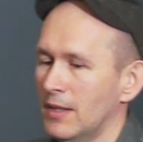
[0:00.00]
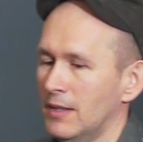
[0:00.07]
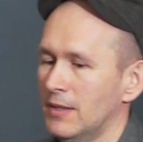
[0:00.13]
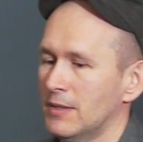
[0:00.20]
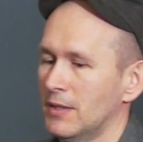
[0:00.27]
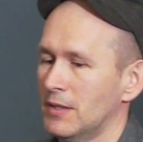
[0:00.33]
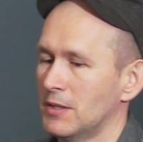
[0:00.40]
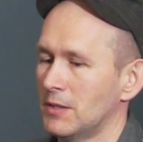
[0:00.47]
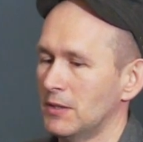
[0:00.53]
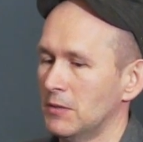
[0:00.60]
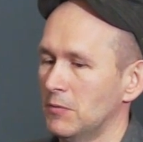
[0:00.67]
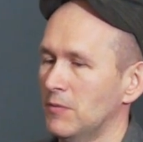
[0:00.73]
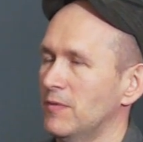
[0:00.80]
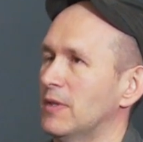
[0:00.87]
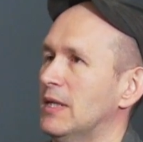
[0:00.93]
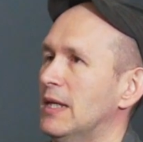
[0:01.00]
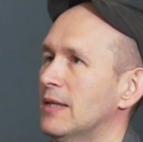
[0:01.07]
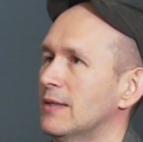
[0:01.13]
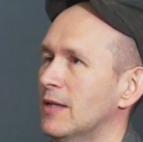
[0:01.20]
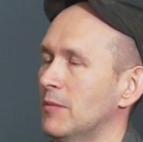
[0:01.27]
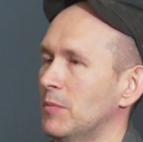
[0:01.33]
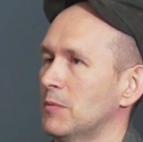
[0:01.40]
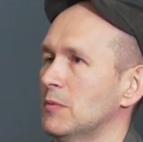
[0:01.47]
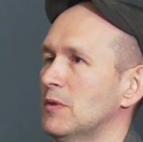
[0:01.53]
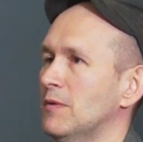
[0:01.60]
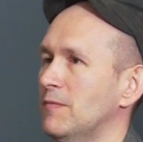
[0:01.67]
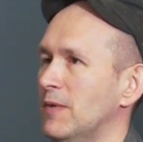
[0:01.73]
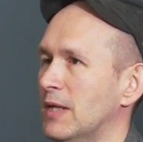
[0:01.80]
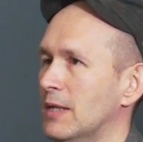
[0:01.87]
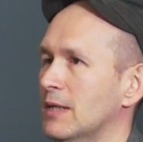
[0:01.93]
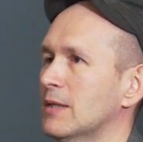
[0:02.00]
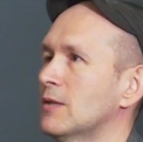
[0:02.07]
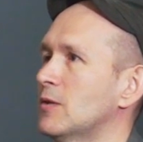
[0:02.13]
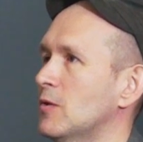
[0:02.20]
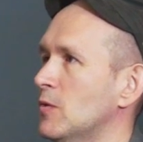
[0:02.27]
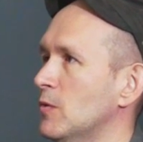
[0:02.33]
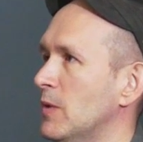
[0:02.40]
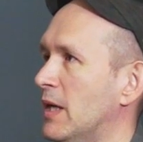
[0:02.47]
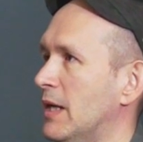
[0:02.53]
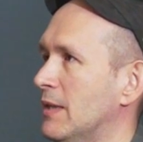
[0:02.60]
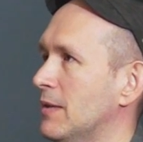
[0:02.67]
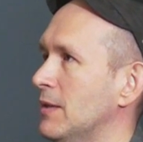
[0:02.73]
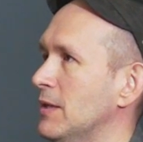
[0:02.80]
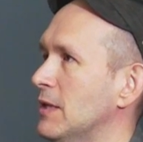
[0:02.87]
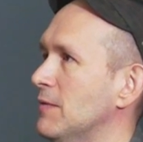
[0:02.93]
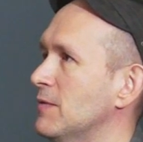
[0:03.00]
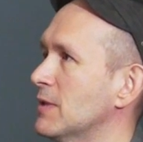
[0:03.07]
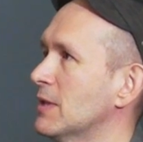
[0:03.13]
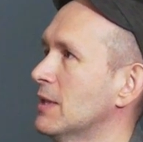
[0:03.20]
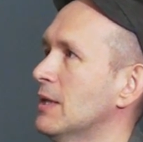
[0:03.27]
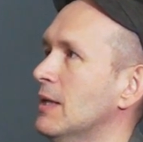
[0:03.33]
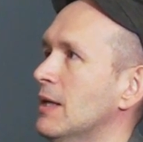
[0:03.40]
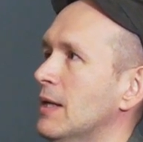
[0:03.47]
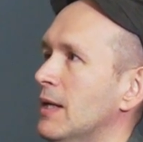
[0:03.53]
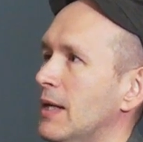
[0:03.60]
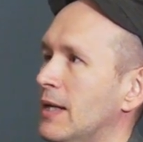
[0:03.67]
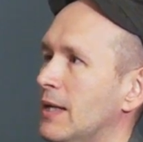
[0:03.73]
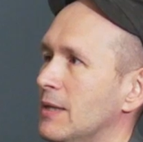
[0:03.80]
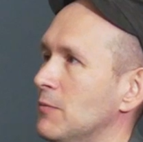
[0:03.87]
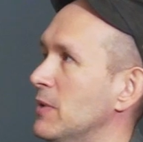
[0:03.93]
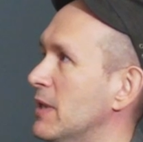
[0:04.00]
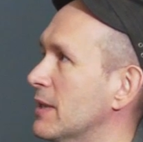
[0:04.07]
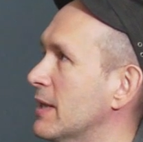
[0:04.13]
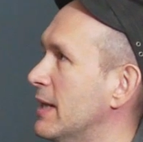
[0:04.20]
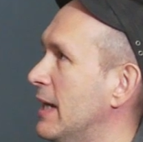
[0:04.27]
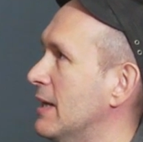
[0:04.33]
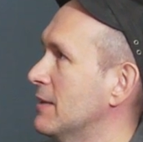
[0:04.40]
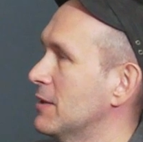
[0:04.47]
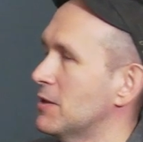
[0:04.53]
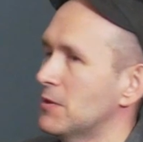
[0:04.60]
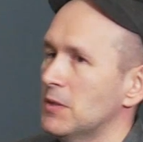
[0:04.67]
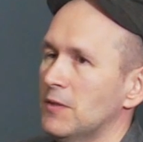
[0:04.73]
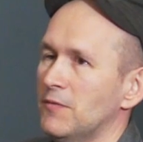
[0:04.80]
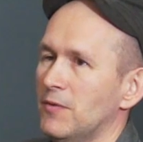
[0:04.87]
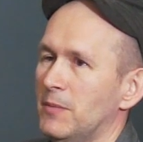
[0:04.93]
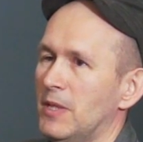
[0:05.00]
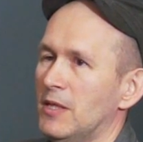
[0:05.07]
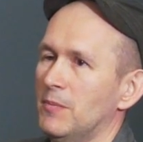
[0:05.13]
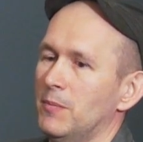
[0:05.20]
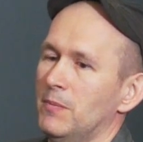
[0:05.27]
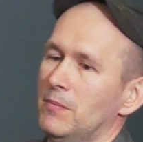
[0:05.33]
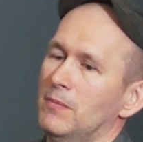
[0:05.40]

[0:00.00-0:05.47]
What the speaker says: and essentially with an n-tuple we have like 2n leaves, and we can hang this tree from any